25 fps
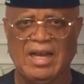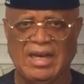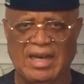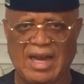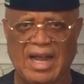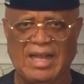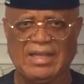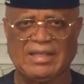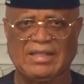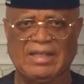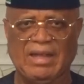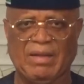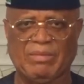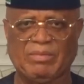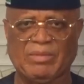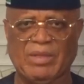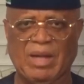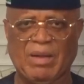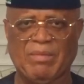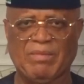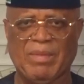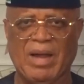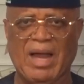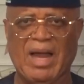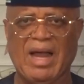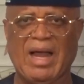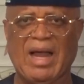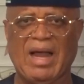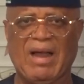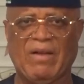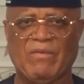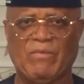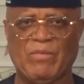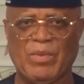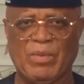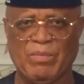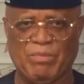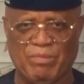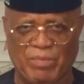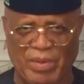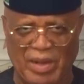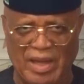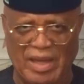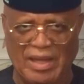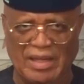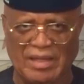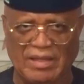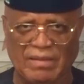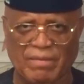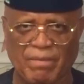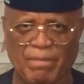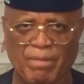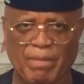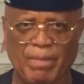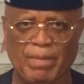last September have been paid.